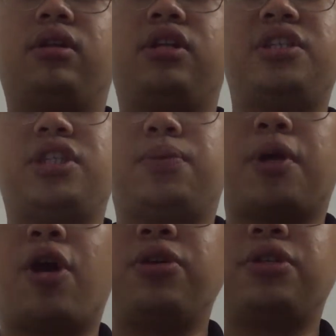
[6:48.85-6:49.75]
This is
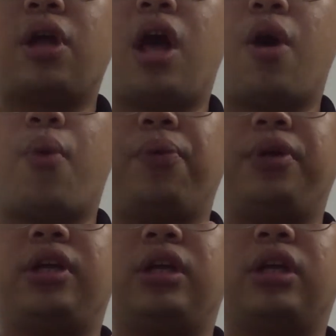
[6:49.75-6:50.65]
because when
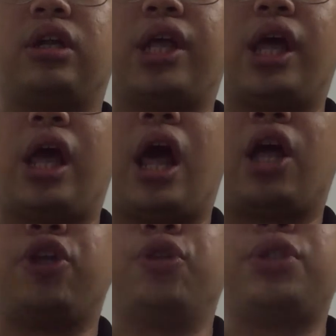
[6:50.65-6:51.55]
we
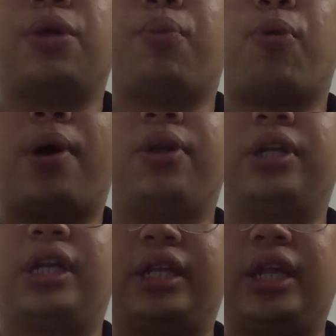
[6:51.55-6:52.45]
use the mobile
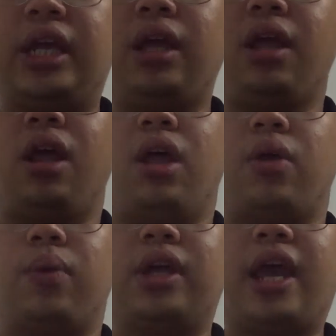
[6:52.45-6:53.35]
learning,
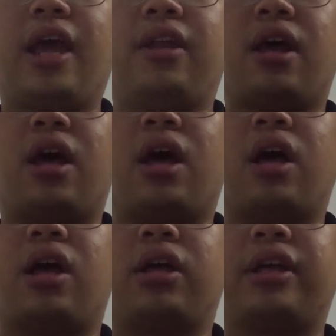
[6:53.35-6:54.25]
we can
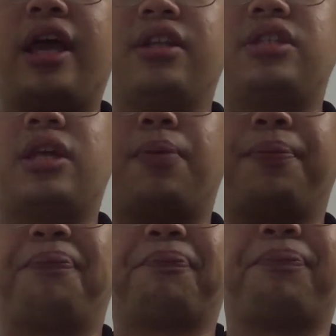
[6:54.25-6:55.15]
get some